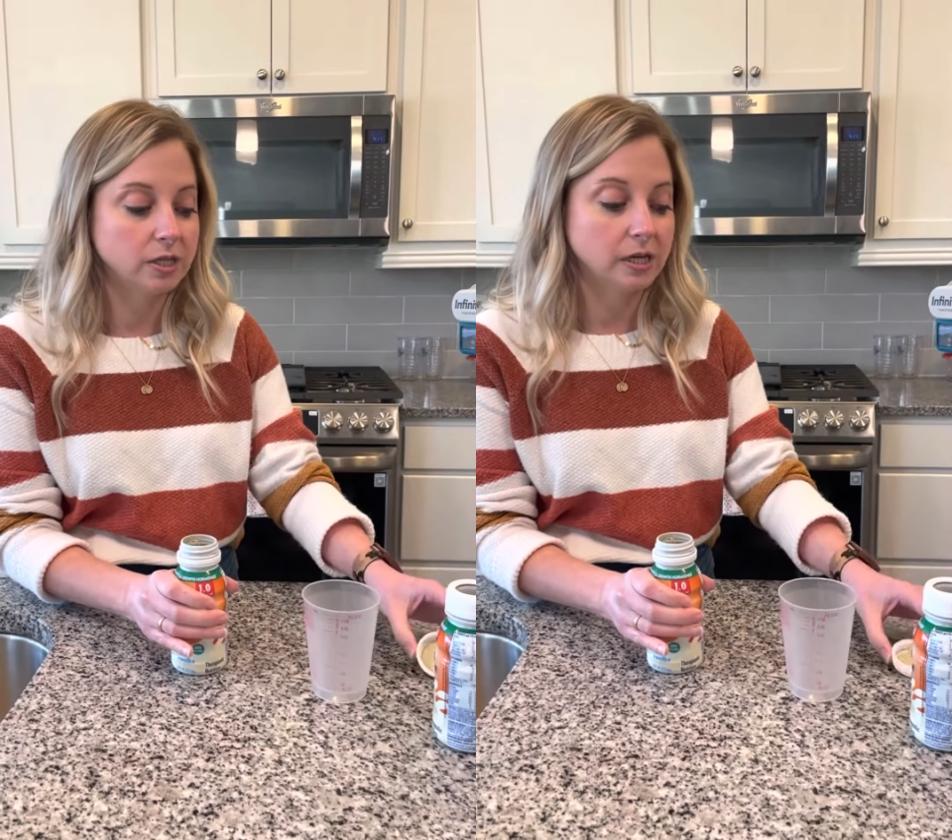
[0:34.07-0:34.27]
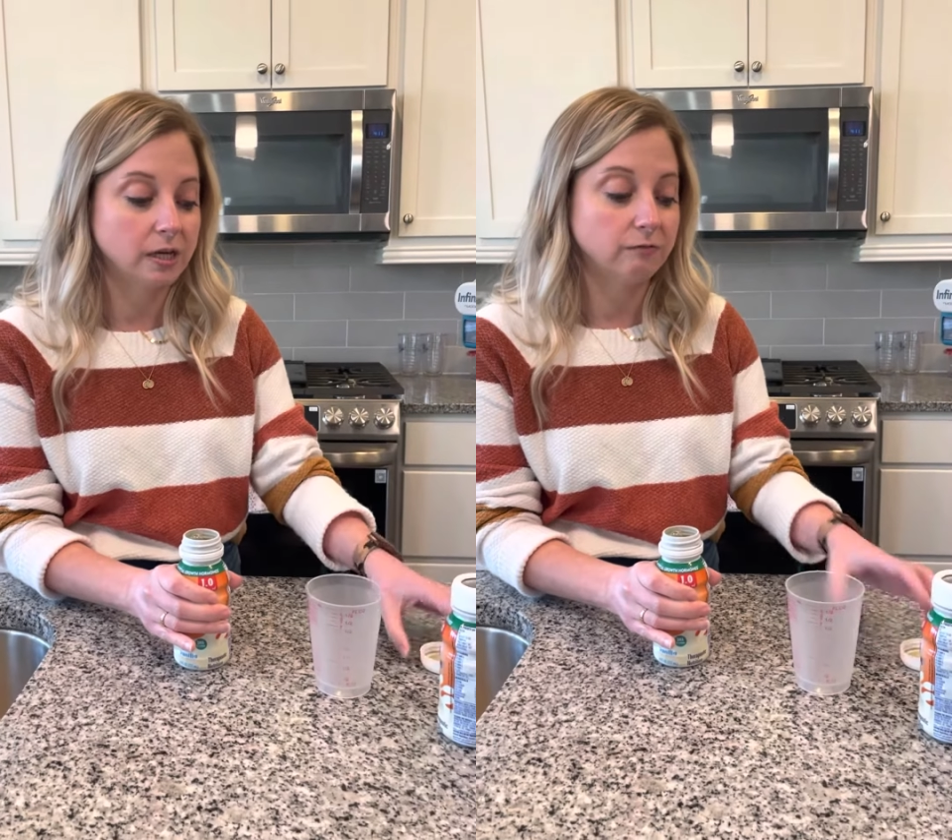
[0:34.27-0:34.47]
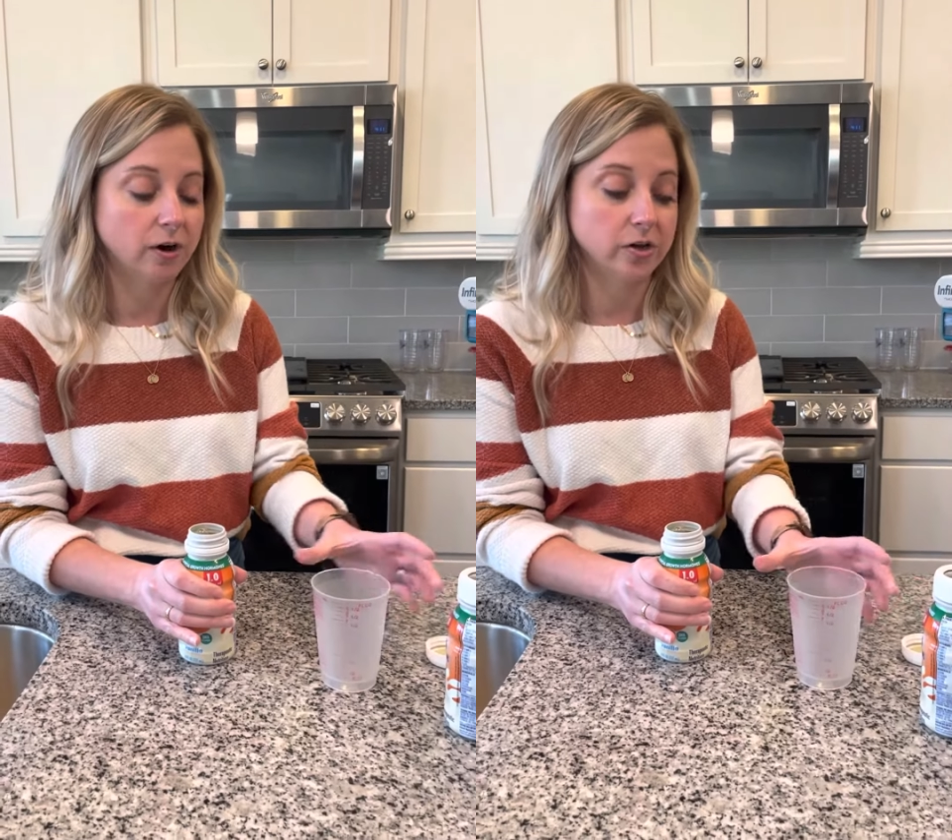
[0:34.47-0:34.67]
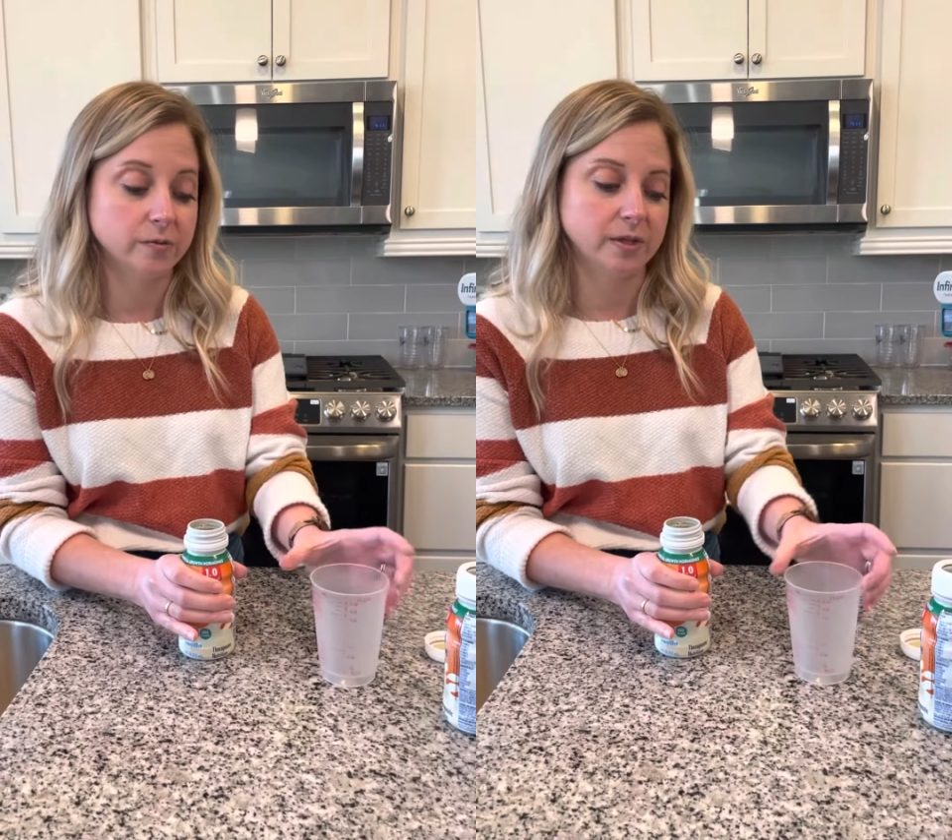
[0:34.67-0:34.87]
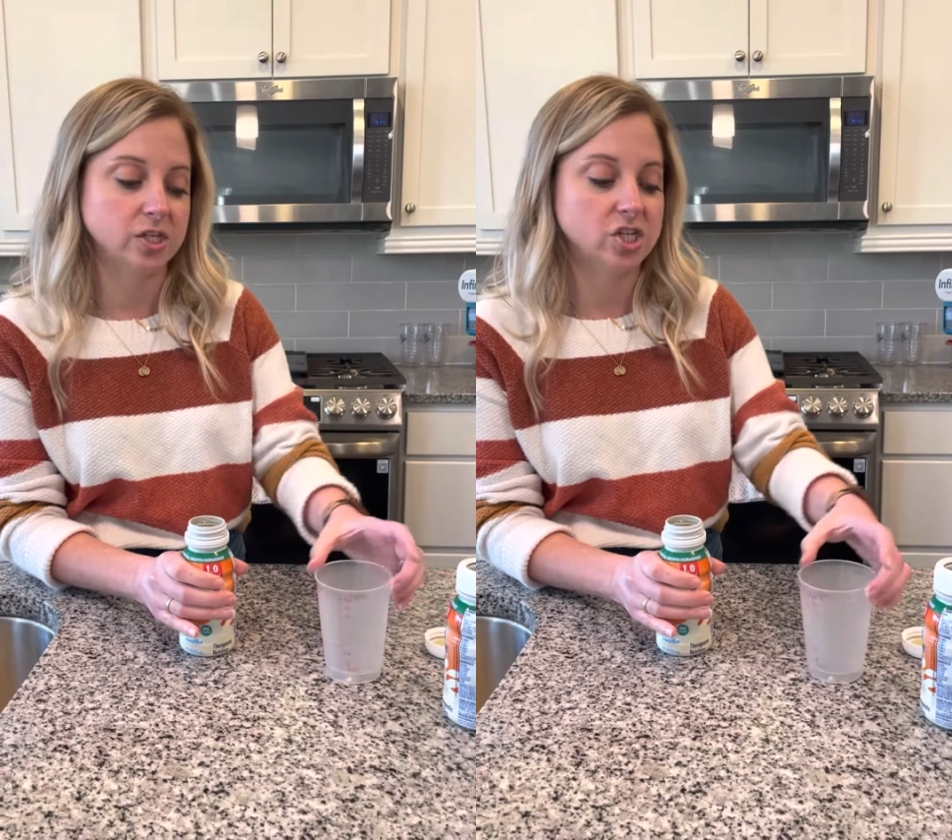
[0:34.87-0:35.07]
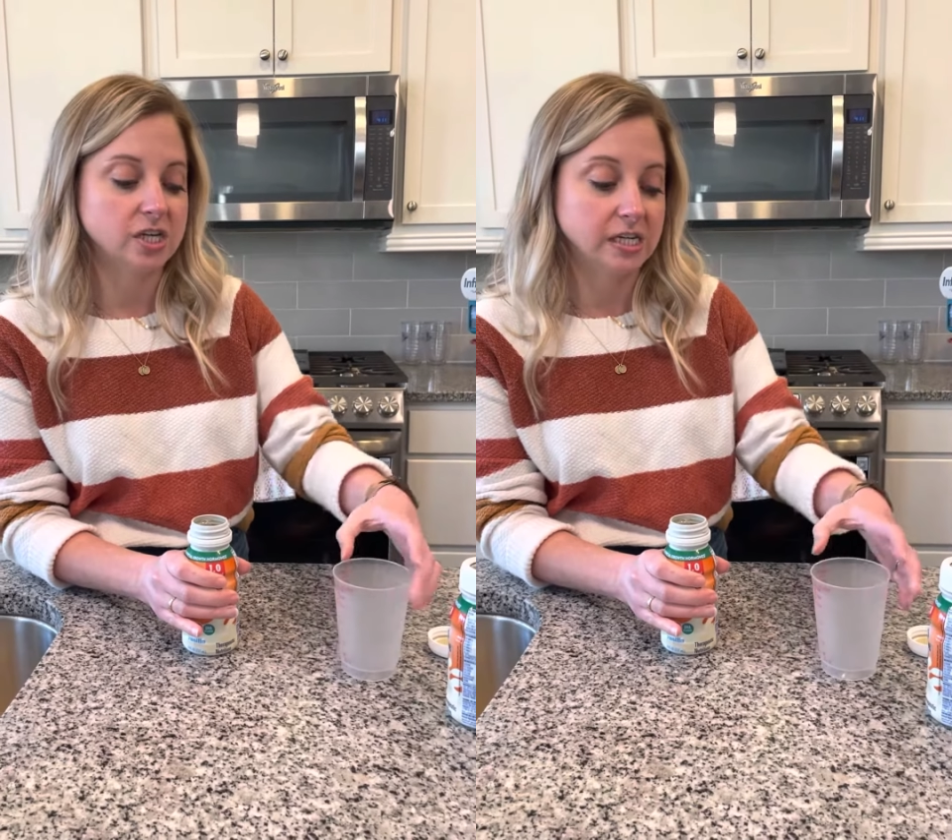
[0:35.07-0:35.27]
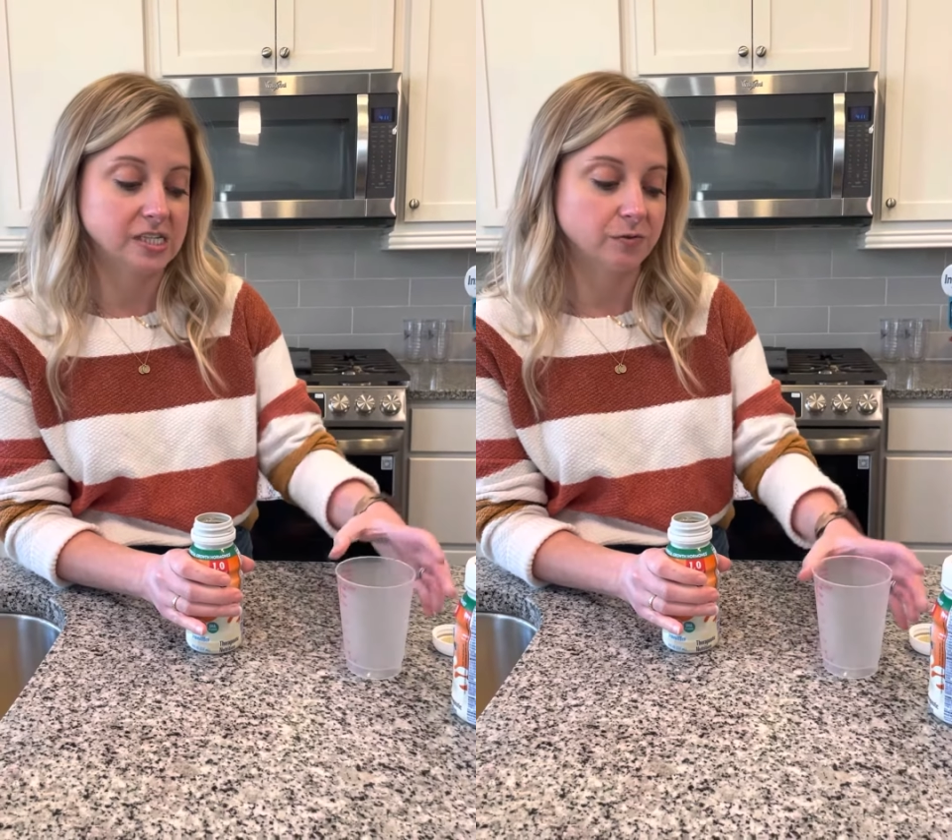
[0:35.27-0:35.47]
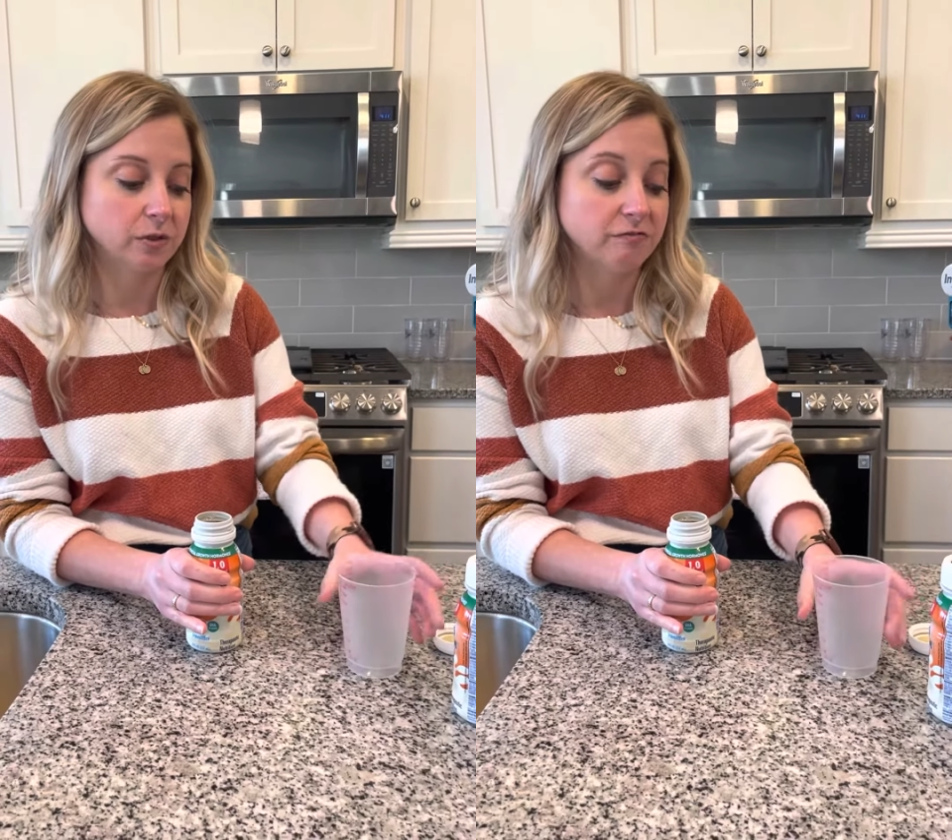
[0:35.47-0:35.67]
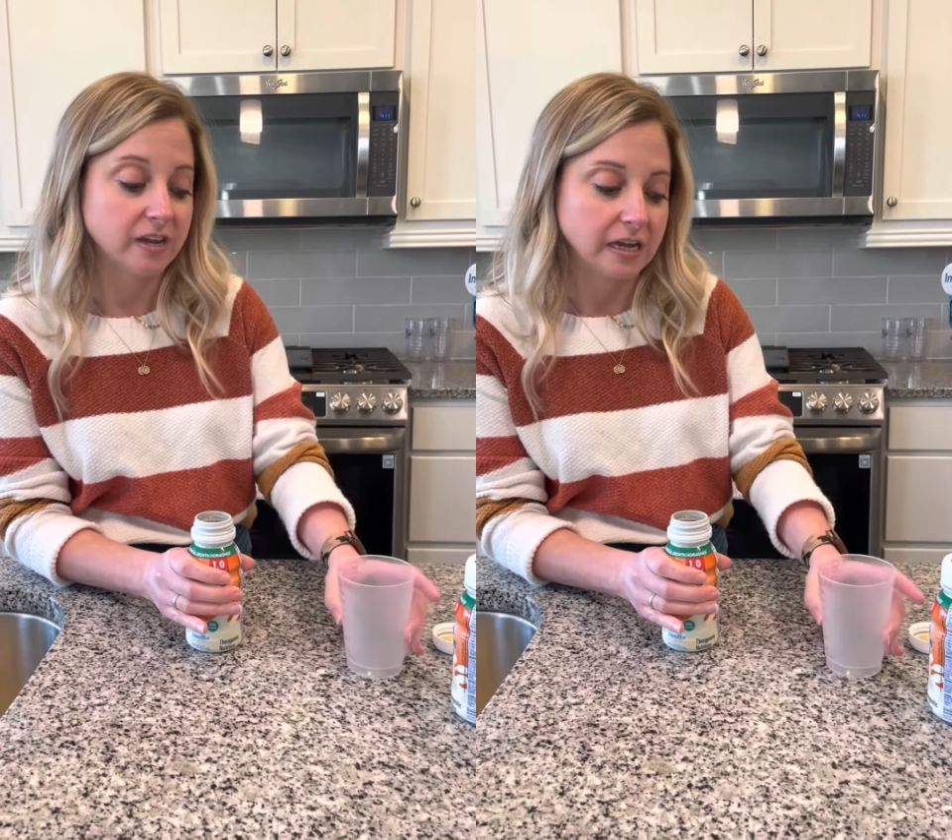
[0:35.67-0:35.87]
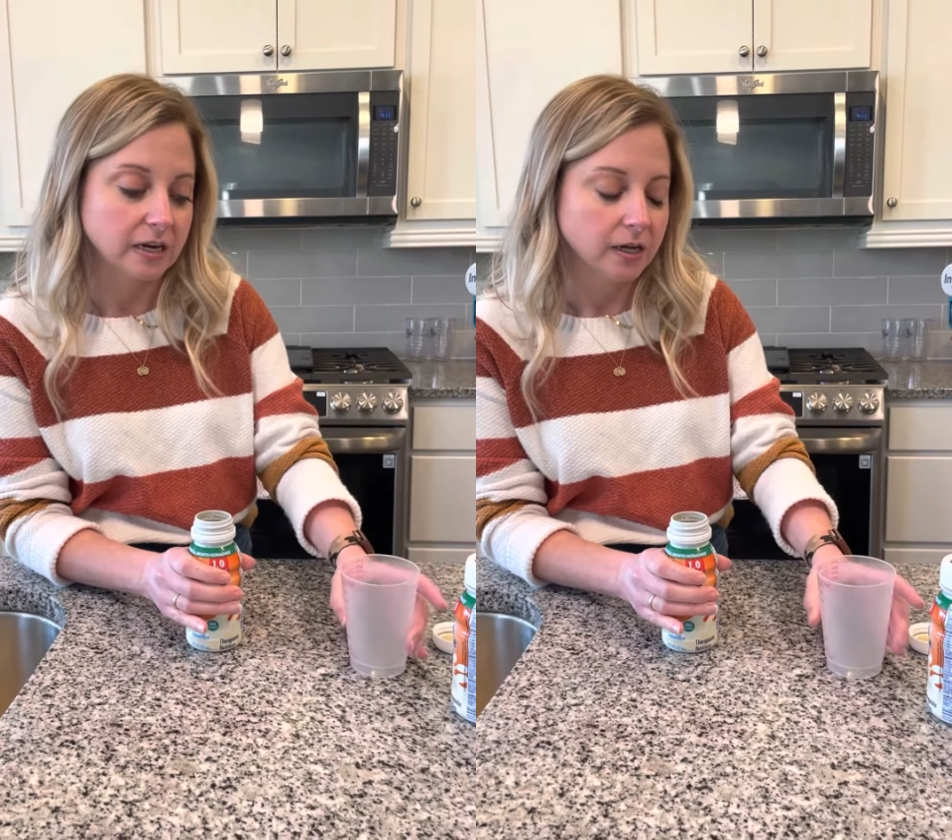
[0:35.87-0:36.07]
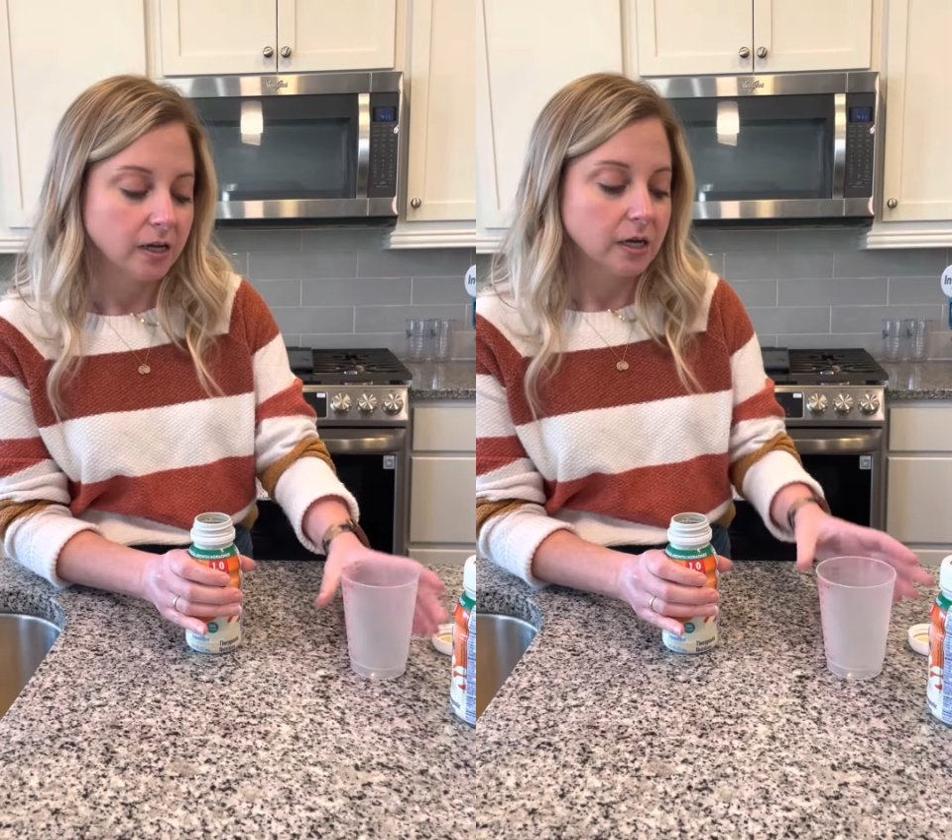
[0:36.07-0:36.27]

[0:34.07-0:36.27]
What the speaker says: the volume that she needs for the feed.